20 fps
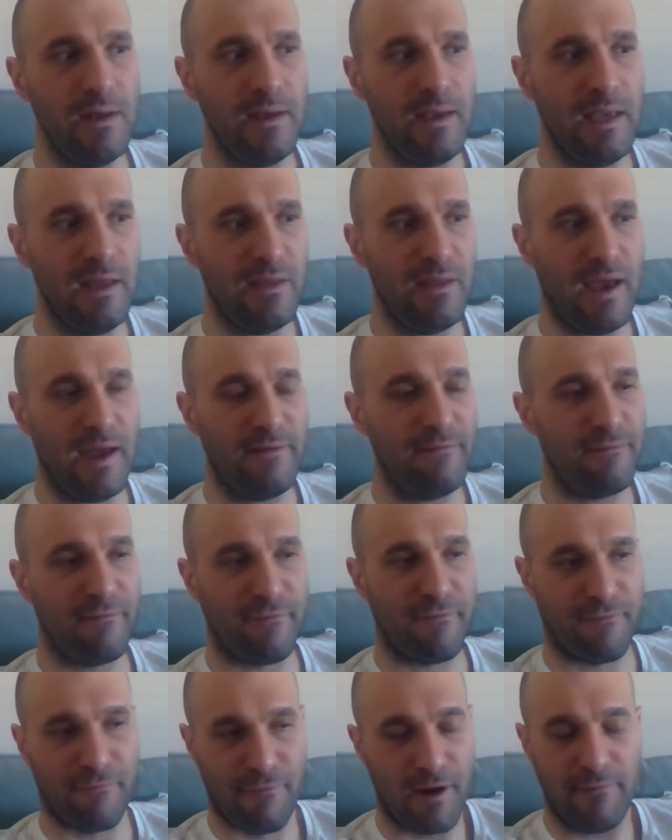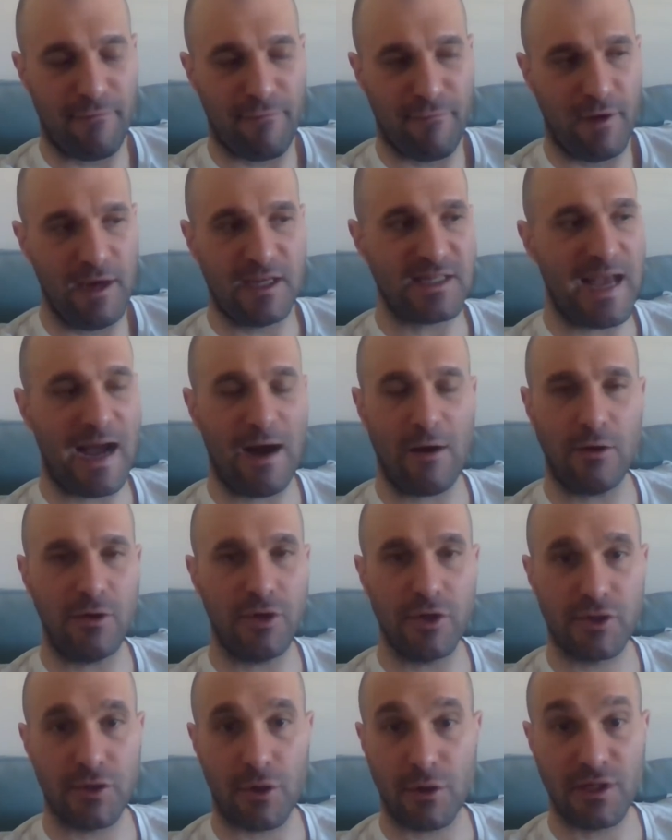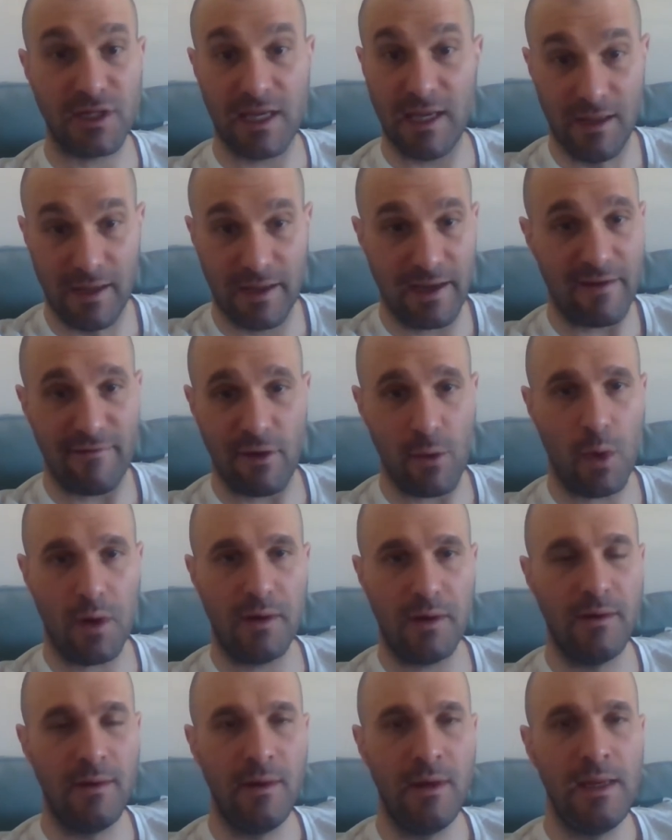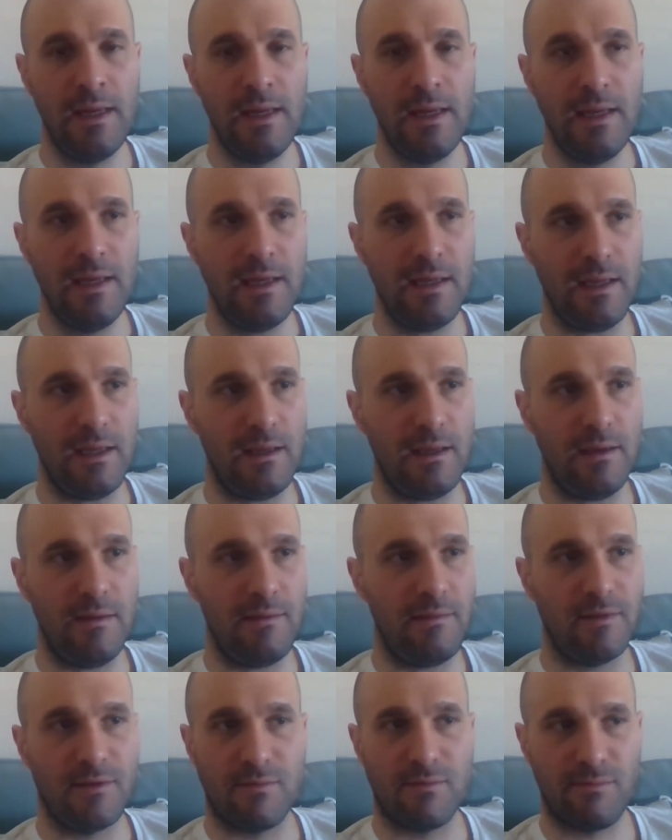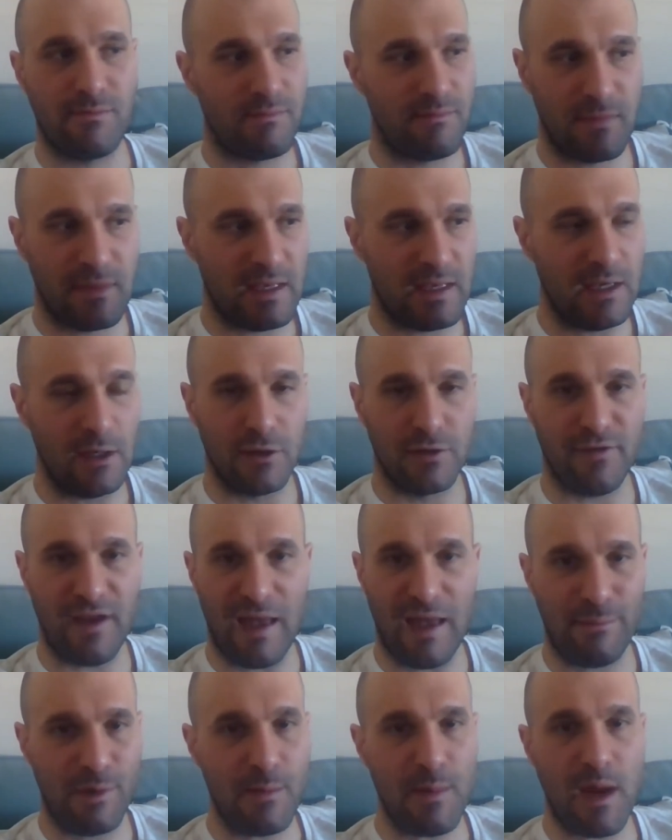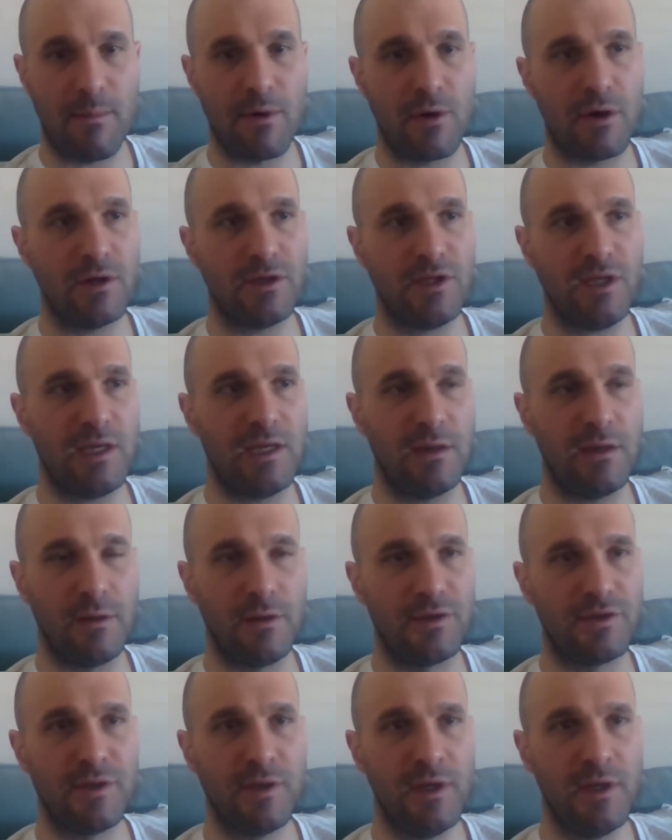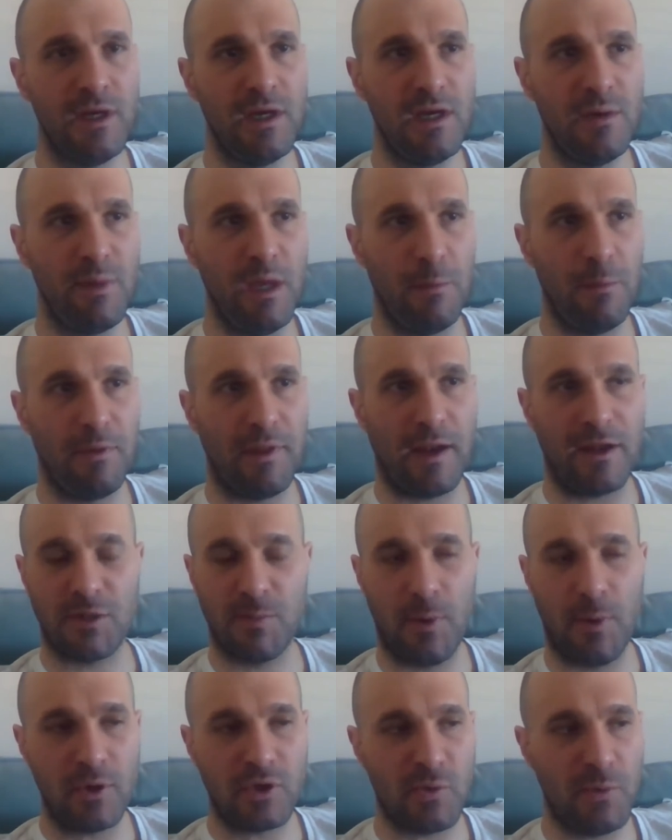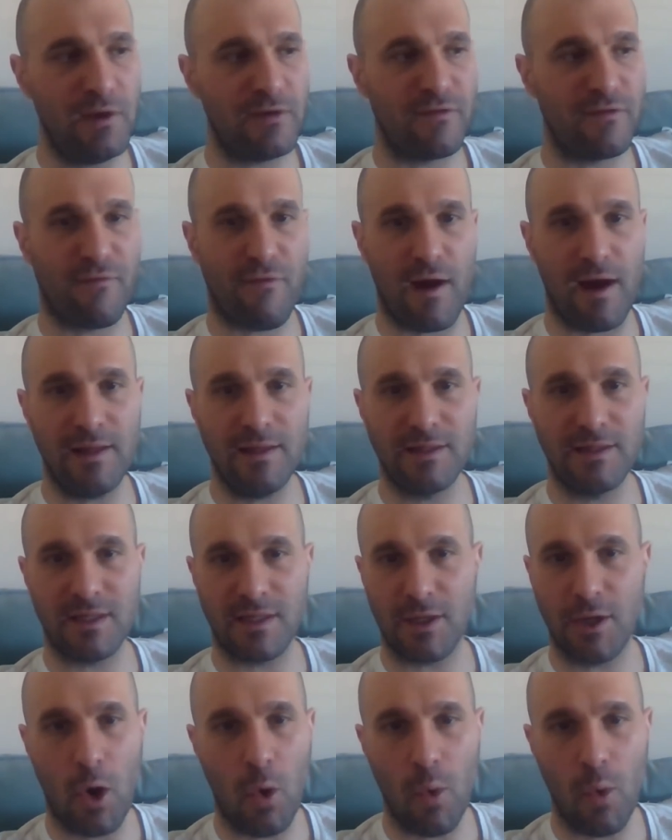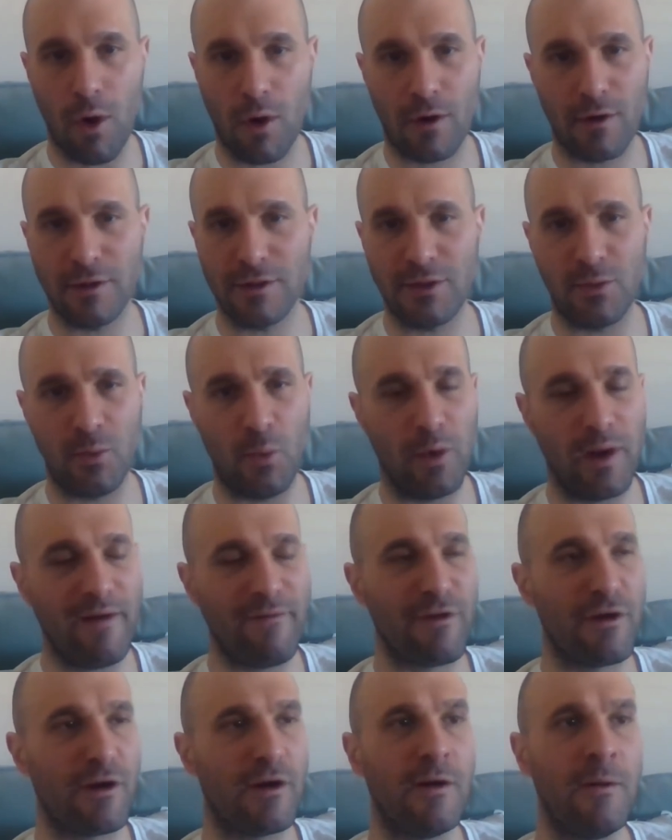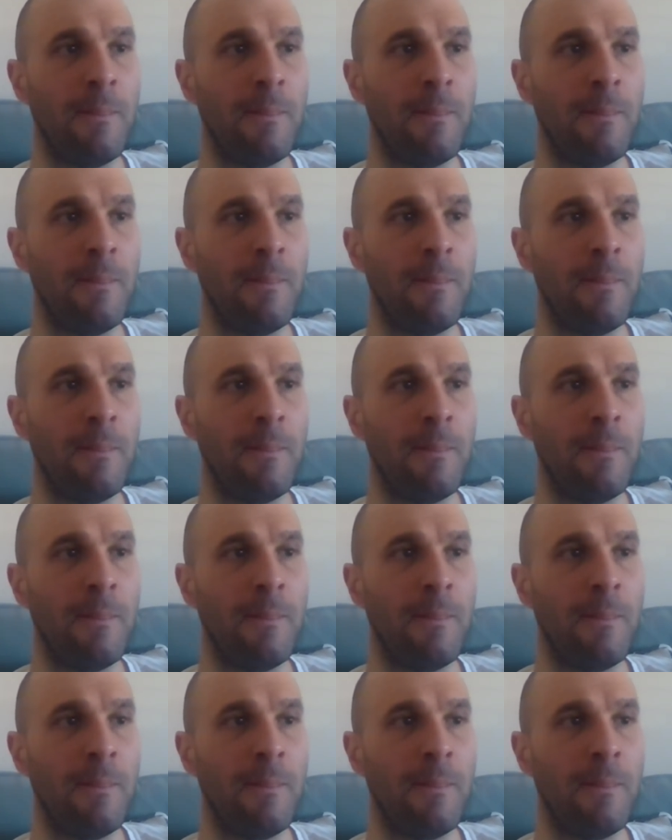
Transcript: he then fre freaks out and just starts killing everyone. He kills family members. He kills people that are supposed to be his friends and coworkers and whatever.